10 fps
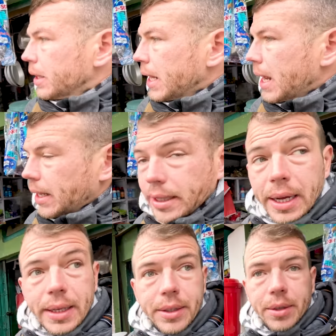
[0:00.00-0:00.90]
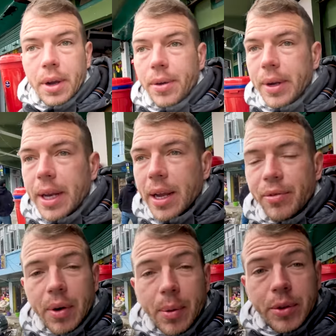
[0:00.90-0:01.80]
Yeah, I need to hurry now
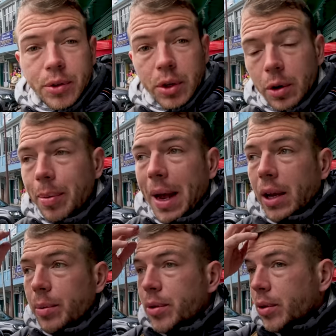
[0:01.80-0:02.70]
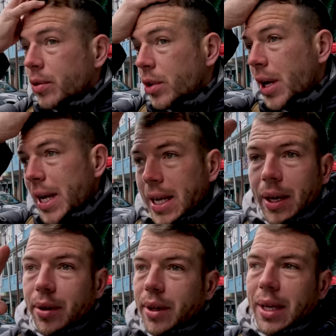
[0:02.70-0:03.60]
if I want to go back up to the lake. I
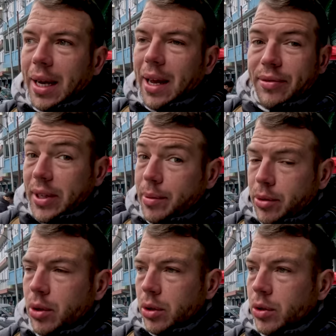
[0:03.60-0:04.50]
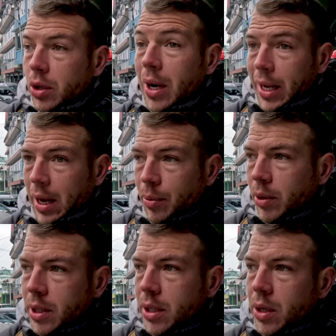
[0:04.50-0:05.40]
don't think I'll have time to go to the lake I
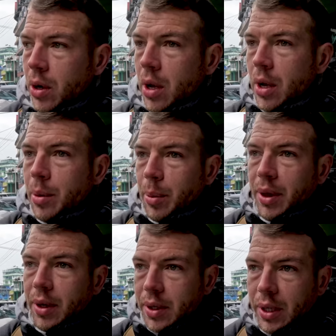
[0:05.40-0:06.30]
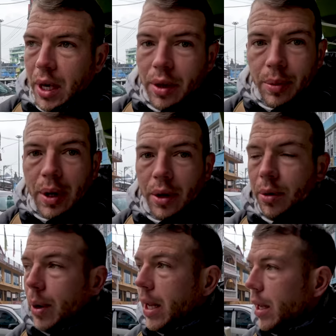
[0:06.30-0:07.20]
wanted to, but there is another one on
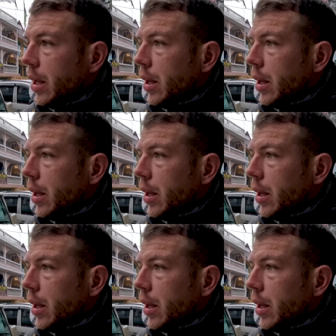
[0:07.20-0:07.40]
the way.